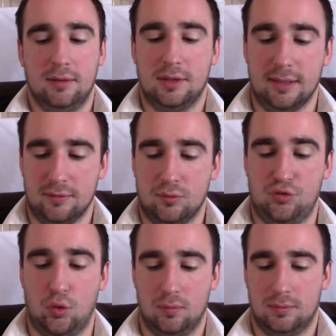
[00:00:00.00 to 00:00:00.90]
And,
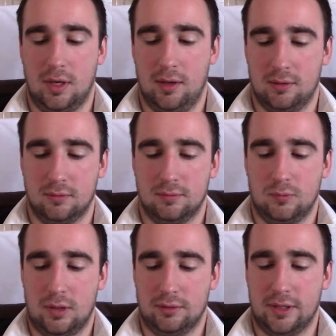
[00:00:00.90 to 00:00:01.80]
oh,
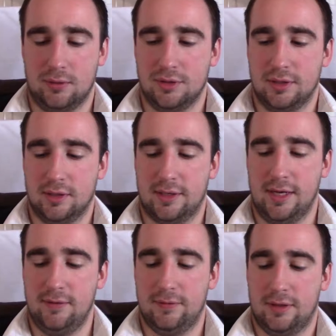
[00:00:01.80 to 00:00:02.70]
well, there was a
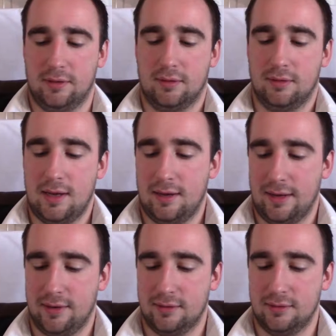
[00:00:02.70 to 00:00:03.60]
cave-in.
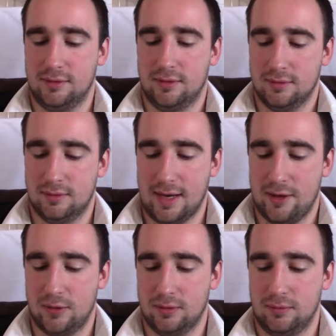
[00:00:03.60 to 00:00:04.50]
And
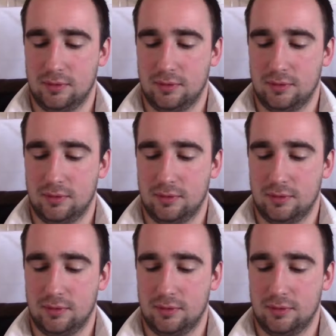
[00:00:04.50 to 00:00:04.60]
now a